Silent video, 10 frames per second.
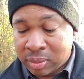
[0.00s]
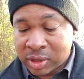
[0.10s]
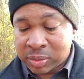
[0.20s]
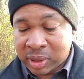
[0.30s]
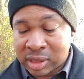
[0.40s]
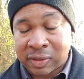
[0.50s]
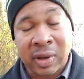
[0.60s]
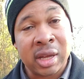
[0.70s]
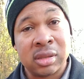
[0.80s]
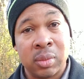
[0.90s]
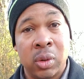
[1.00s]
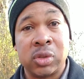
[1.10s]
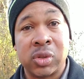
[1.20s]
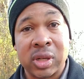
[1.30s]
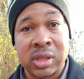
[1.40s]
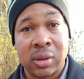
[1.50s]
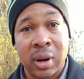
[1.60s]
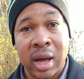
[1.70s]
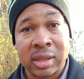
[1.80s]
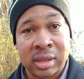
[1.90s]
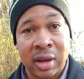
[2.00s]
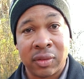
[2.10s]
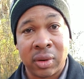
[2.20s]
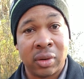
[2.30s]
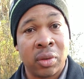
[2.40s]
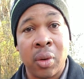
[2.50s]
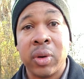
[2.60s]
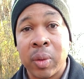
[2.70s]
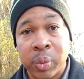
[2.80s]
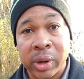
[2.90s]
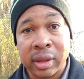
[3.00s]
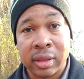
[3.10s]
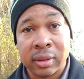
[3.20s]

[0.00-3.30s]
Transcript: This is because I've got some old trusty rods that I've grown up with,